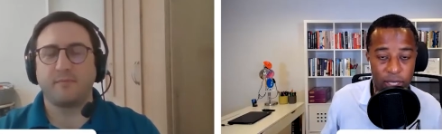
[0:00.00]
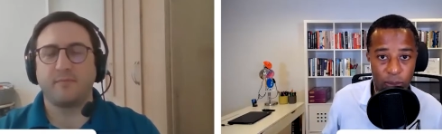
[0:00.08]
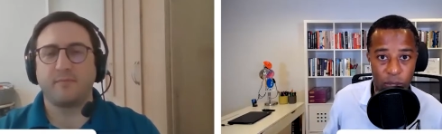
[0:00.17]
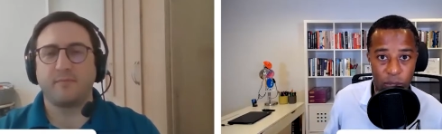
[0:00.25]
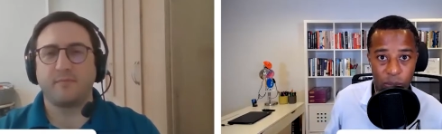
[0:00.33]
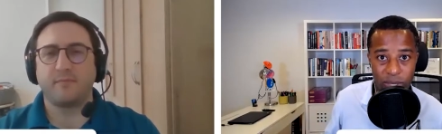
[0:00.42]

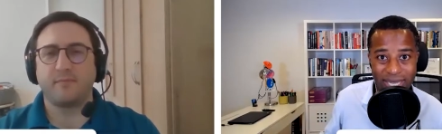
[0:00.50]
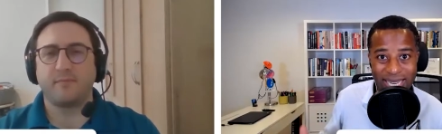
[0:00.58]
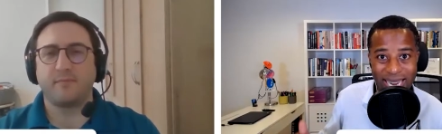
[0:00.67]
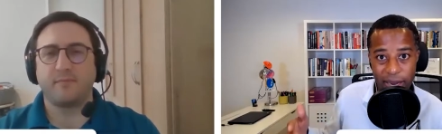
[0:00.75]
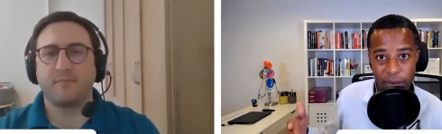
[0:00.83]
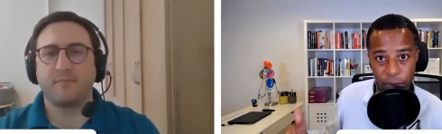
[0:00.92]
Speaker 1: someone who is
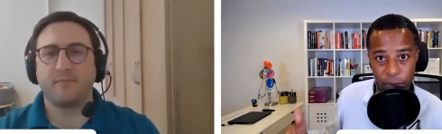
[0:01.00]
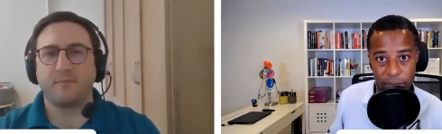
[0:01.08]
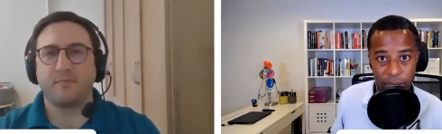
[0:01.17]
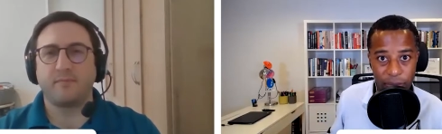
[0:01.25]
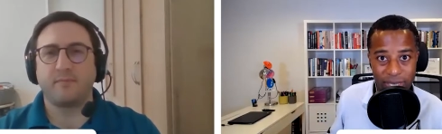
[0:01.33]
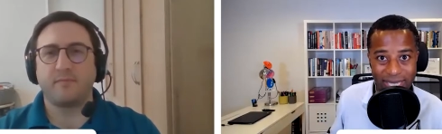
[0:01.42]
not
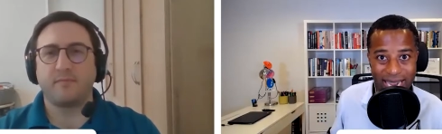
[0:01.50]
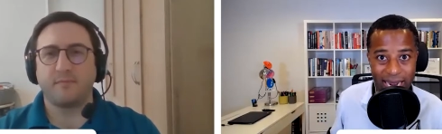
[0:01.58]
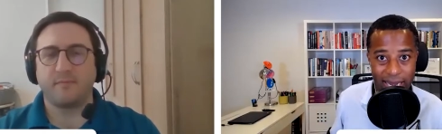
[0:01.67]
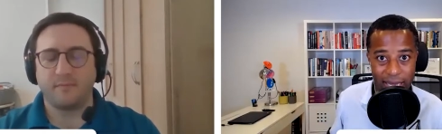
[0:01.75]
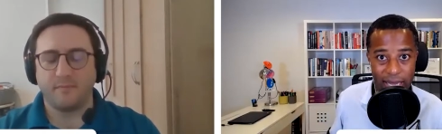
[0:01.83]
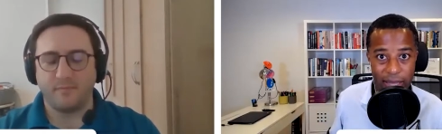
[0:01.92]
currently
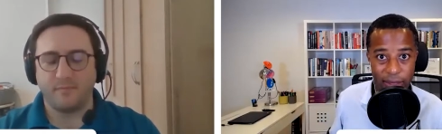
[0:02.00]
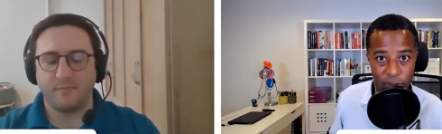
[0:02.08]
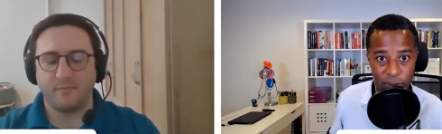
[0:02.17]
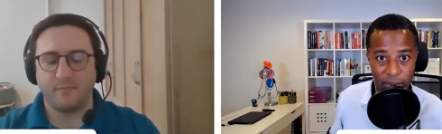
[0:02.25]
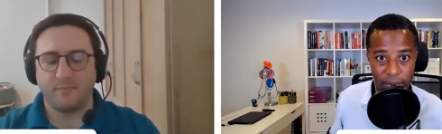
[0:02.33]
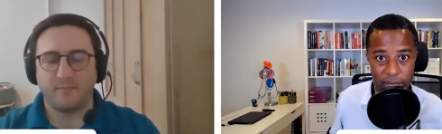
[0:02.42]
residing in the
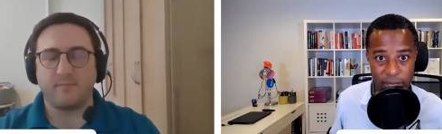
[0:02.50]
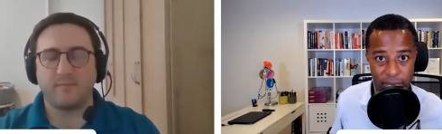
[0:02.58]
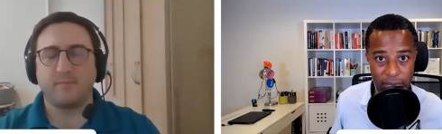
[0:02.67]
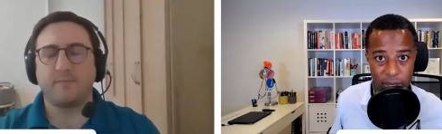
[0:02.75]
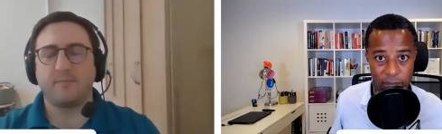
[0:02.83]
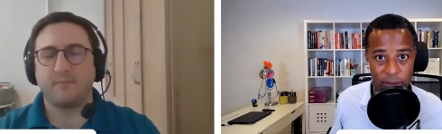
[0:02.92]
United
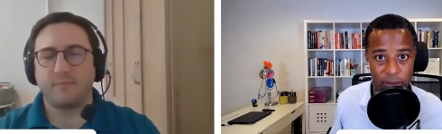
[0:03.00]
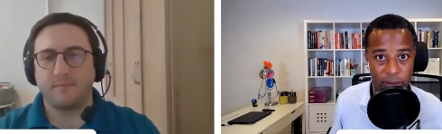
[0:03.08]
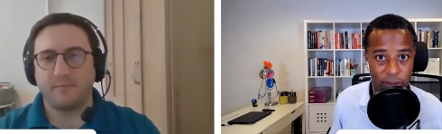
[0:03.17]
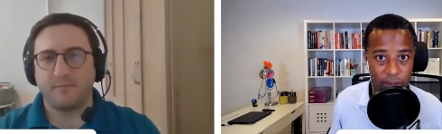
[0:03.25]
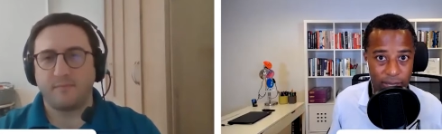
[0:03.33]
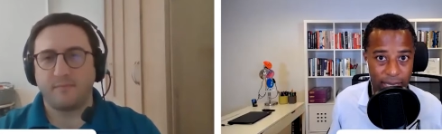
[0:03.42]
States.
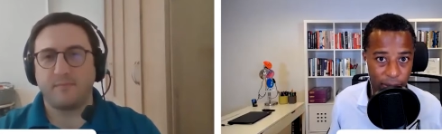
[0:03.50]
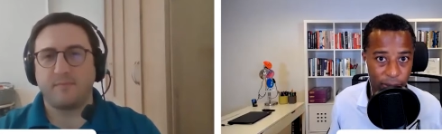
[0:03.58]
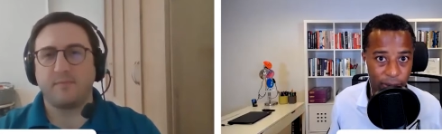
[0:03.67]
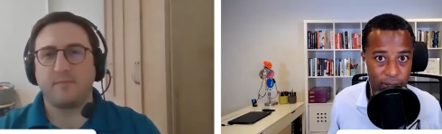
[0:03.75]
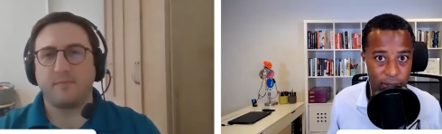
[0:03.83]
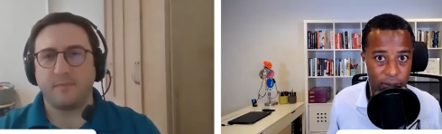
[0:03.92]
Is that
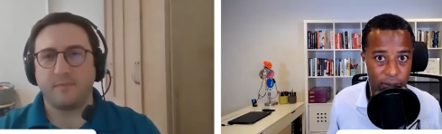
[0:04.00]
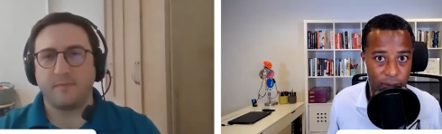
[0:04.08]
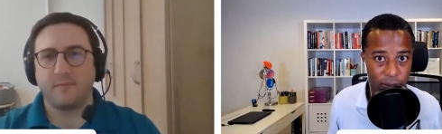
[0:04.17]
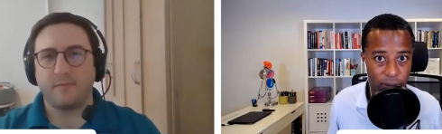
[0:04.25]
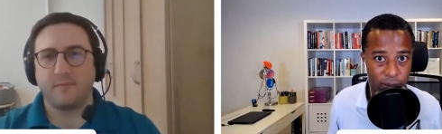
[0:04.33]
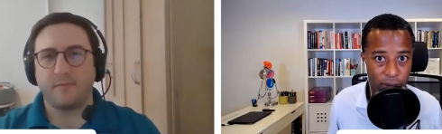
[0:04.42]
correct?
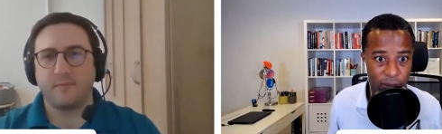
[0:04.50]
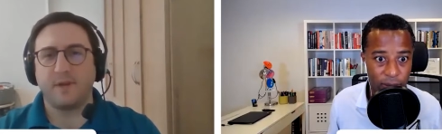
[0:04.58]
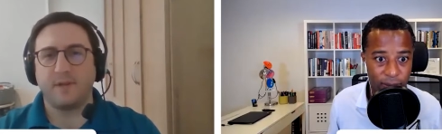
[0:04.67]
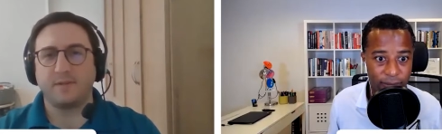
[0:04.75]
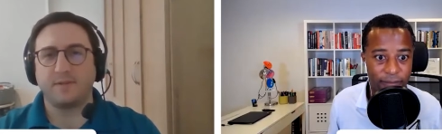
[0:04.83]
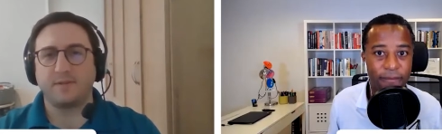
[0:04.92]
That is
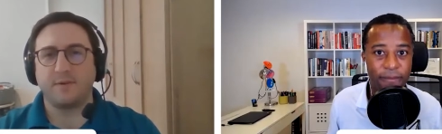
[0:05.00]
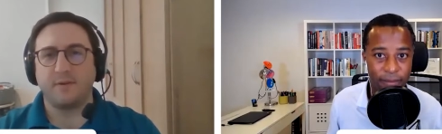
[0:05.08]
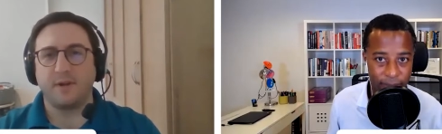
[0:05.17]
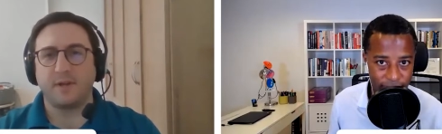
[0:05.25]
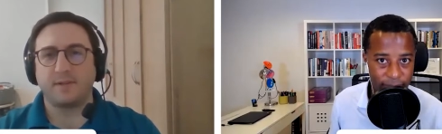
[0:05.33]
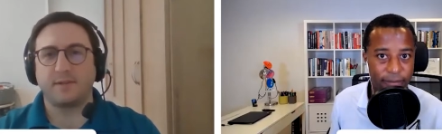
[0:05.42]

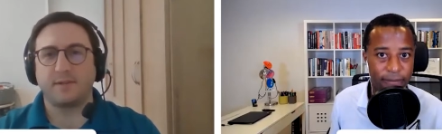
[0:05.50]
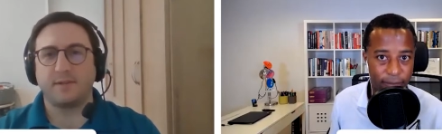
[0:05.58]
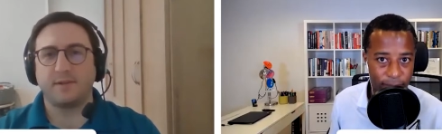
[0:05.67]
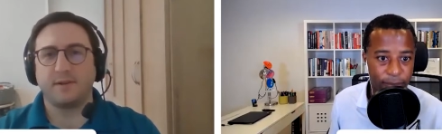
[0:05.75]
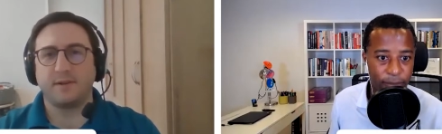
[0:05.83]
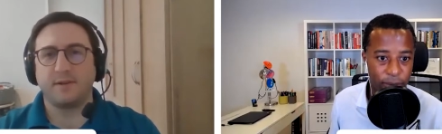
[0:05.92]
correct.
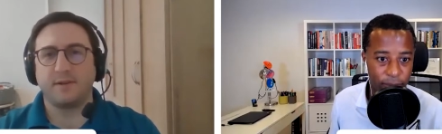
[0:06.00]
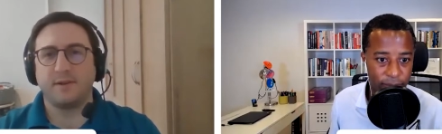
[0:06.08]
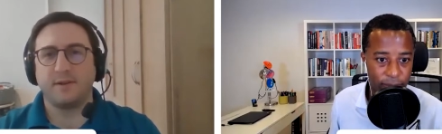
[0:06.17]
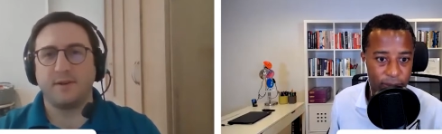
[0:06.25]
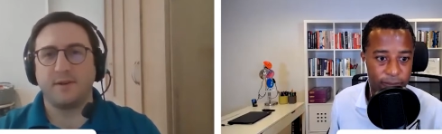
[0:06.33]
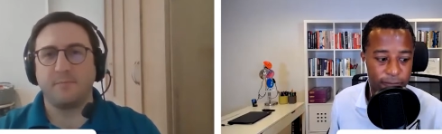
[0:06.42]
Speaker 2: Uh,
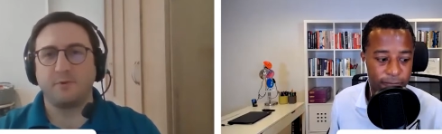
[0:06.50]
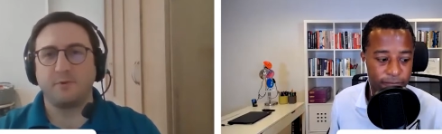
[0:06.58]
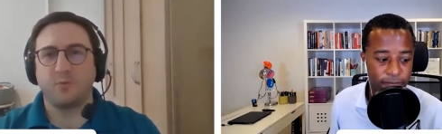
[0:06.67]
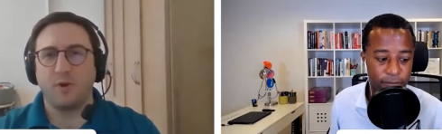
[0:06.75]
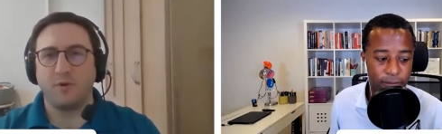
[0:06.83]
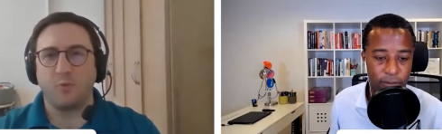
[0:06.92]
just
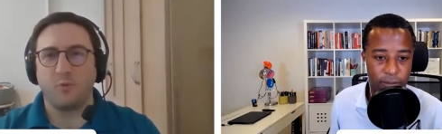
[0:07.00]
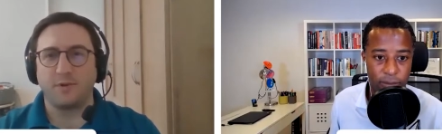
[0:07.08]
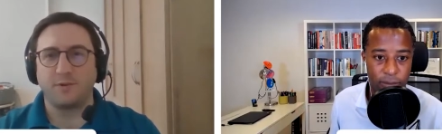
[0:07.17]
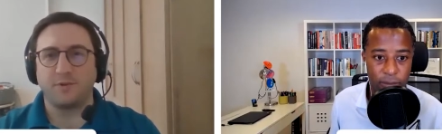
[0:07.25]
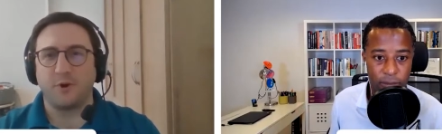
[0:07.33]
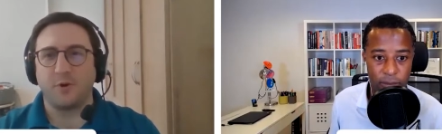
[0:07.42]
one one
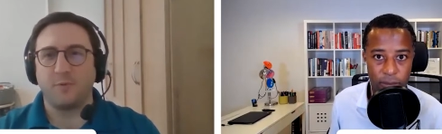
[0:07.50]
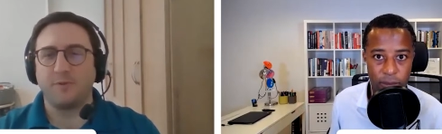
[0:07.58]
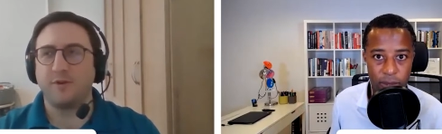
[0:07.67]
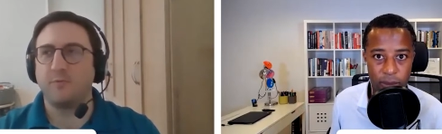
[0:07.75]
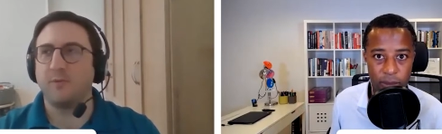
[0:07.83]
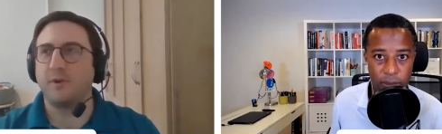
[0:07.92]
term that you
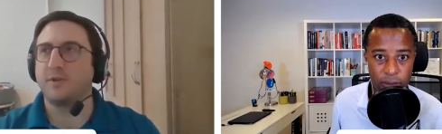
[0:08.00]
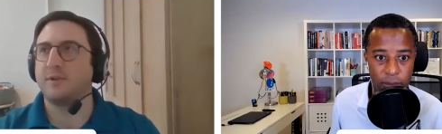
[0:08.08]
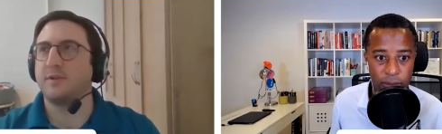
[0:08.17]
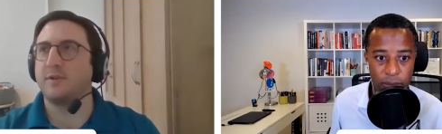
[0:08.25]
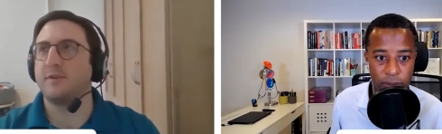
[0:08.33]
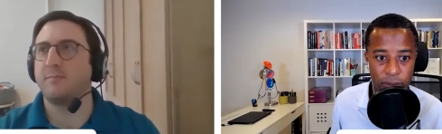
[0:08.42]
mentioned:
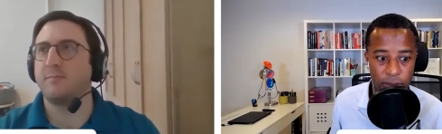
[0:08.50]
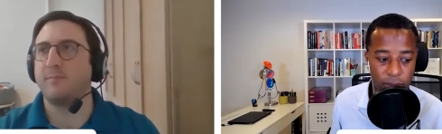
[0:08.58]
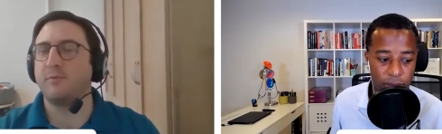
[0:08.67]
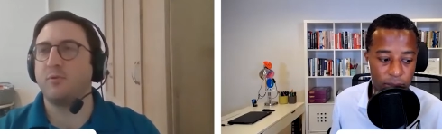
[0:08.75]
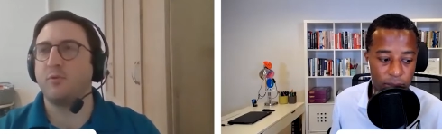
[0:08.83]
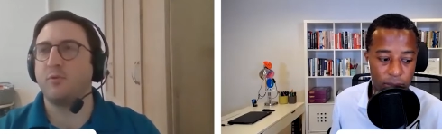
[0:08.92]
uh, people
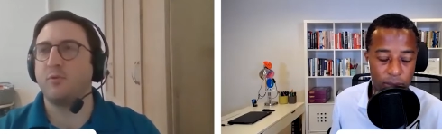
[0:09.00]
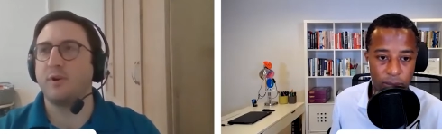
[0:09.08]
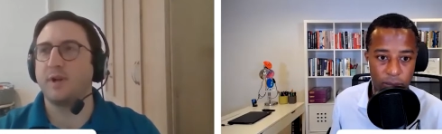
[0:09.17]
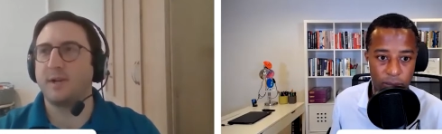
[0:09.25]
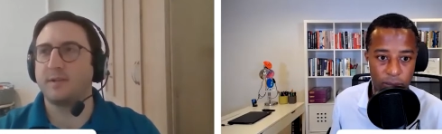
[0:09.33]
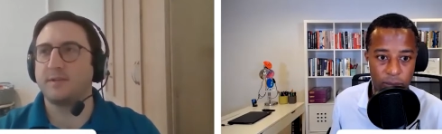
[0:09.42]
who are not
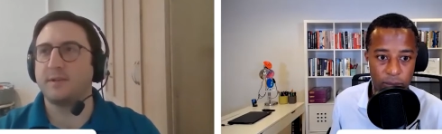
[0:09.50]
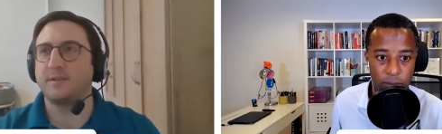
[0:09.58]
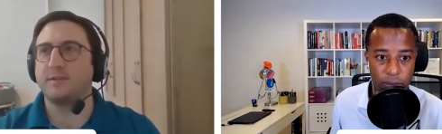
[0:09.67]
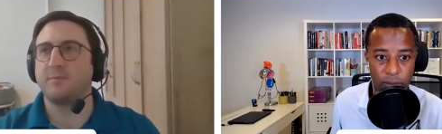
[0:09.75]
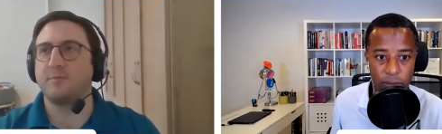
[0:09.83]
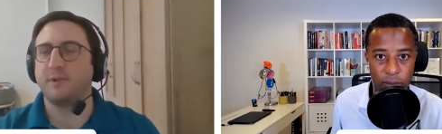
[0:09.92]
citizens
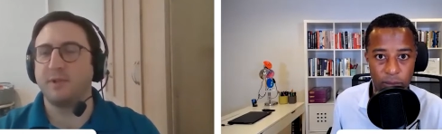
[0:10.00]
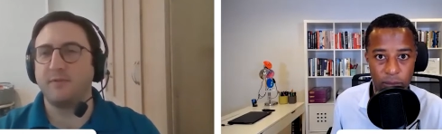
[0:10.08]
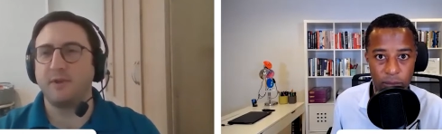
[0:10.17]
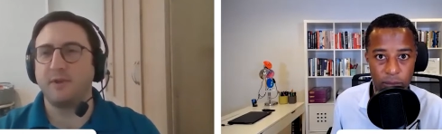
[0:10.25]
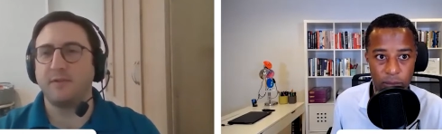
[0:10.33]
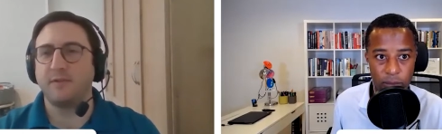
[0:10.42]
but living in
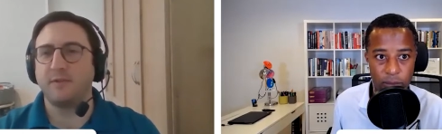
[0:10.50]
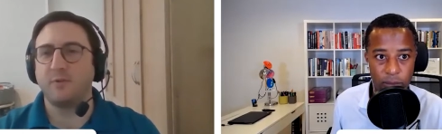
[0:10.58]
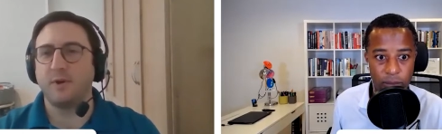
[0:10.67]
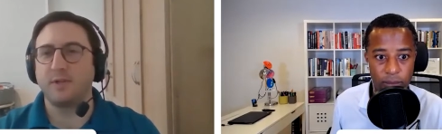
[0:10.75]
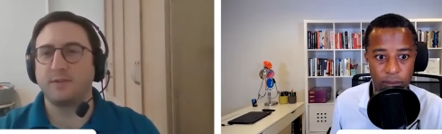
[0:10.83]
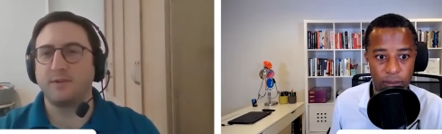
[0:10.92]
the U.S.
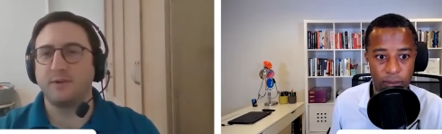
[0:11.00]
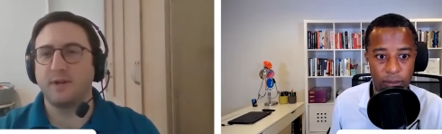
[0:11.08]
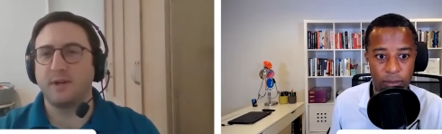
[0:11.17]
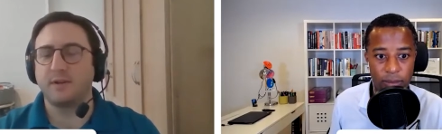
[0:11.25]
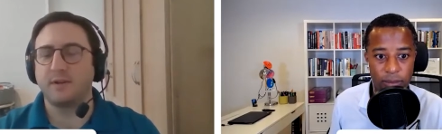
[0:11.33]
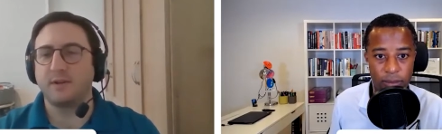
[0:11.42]
They're
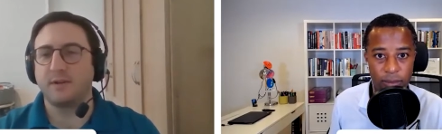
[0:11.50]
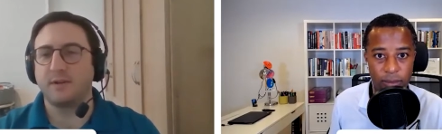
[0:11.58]
not uh,